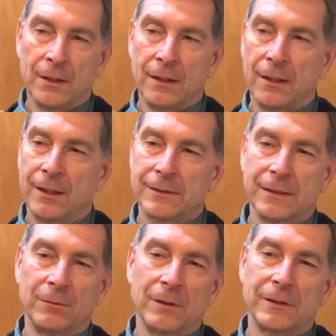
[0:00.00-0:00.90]
I see
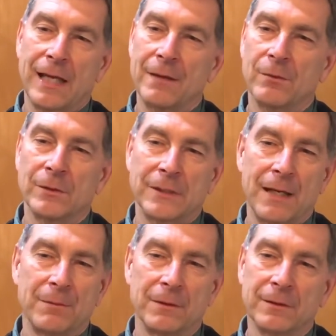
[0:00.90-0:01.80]
what's
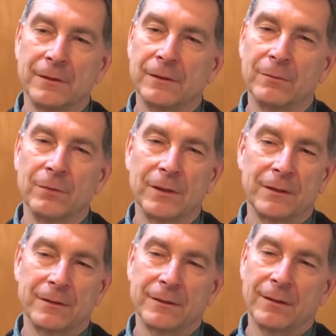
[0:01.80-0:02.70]
happened with
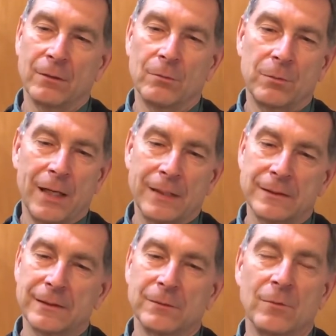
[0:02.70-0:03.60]
home
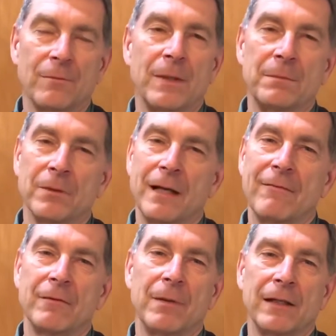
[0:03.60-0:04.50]
prices and what people are
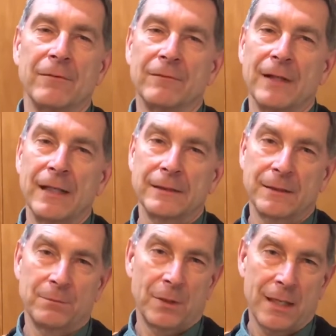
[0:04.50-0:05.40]
having to pay over
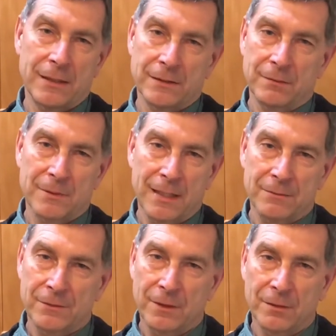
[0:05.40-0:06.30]
asking price
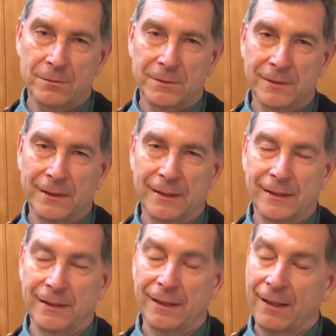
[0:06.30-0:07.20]
sometimes for homes.
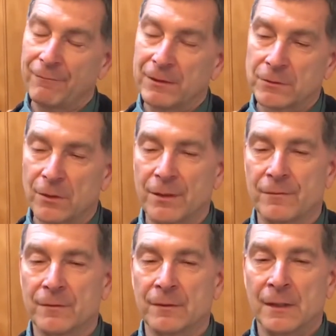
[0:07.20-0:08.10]
And I feel sorry
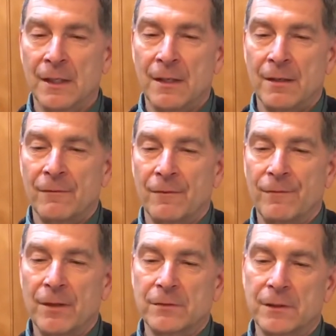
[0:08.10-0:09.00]
for
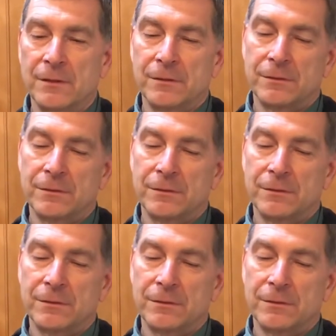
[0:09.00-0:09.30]
folks that are